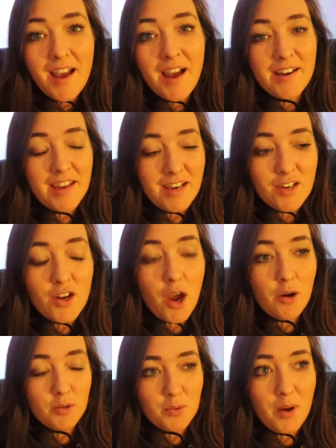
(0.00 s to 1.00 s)
And he
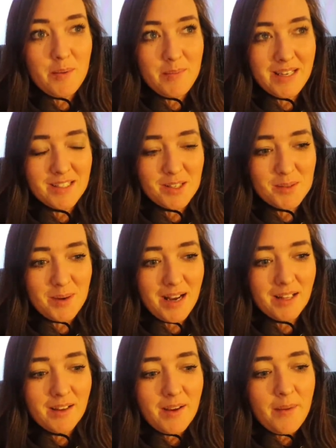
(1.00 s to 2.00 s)
knows what it means as
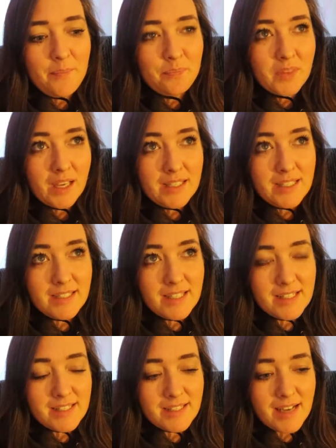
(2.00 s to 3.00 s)
well. Is it
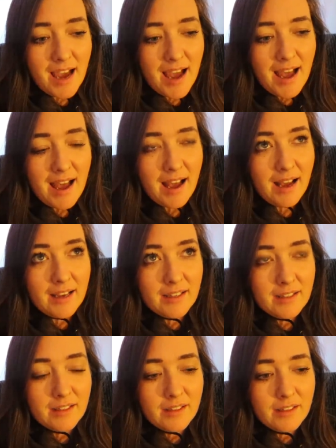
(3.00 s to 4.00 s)
a star?
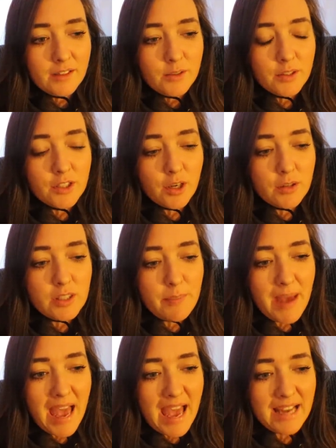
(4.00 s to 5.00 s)
Do you want to go to
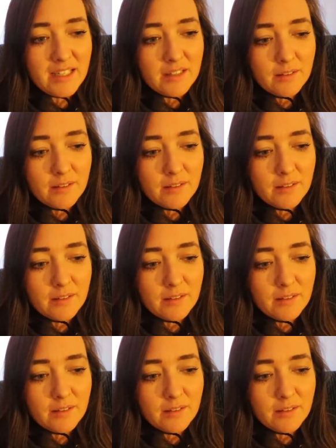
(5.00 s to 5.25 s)
bed?